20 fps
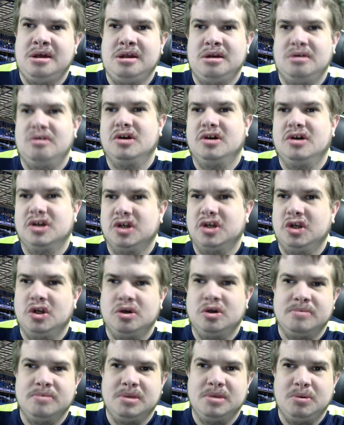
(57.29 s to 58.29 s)
like you
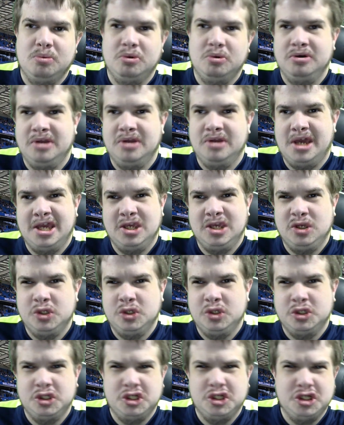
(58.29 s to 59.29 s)
normally would and you
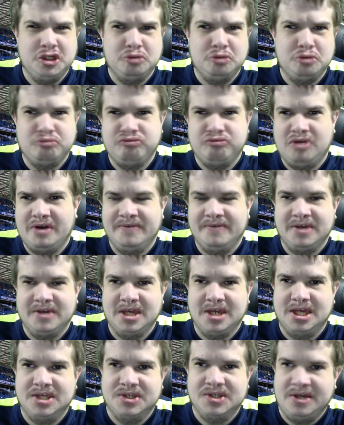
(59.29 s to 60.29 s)
should roughly get
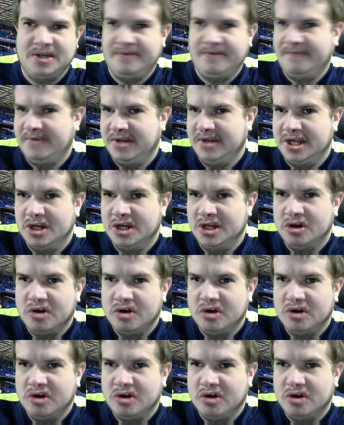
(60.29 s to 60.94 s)
the same feeling I